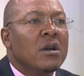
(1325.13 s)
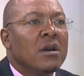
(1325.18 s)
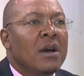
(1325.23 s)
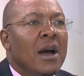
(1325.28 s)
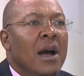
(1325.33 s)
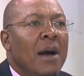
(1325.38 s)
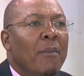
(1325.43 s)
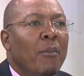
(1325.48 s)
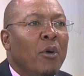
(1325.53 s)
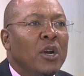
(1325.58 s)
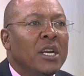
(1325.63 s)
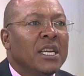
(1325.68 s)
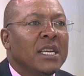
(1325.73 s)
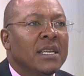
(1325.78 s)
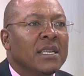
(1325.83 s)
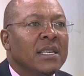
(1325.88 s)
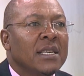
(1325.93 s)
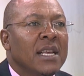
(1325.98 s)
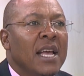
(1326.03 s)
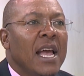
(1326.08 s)

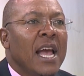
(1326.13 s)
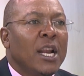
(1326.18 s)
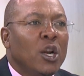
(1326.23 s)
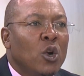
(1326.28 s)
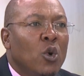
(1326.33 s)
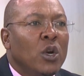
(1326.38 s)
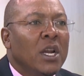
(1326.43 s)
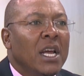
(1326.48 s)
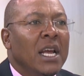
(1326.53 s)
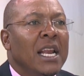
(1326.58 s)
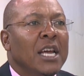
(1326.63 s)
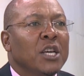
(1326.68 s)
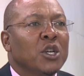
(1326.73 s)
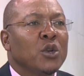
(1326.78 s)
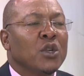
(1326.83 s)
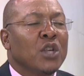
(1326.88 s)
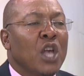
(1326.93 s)
politics and good elections.